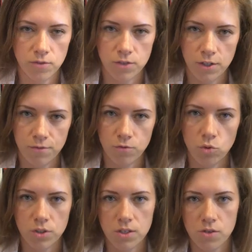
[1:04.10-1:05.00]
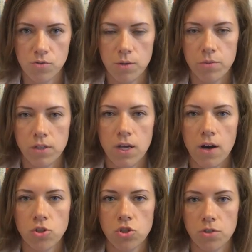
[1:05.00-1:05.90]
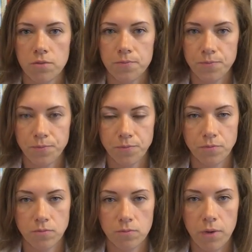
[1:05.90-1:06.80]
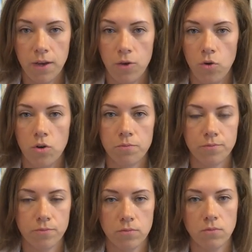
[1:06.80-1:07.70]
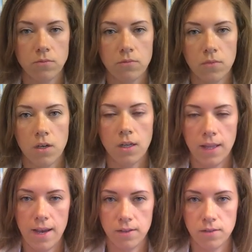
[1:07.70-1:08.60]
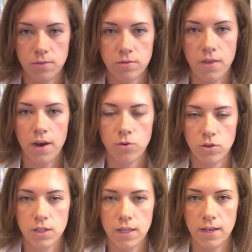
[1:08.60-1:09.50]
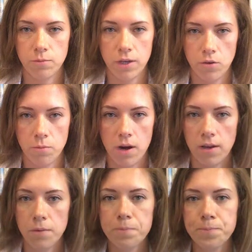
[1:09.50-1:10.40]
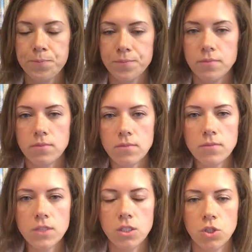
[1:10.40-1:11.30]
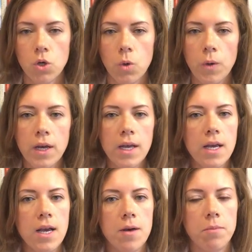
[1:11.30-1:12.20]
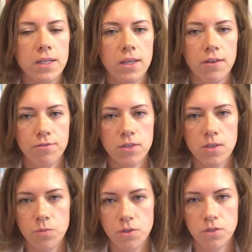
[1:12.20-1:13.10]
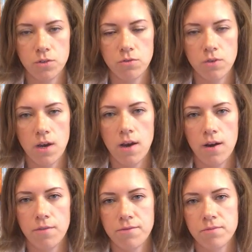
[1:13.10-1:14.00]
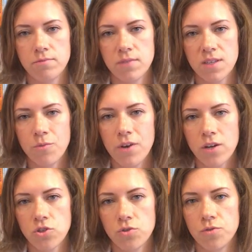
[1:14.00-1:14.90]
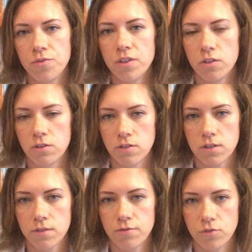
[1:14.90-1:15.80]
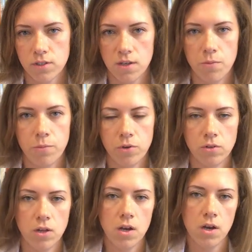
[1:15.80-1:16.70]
of T4, T3 production by your gland, thyroid gland, by your body. So, but if for some reason you have some reaction to fillers, for example,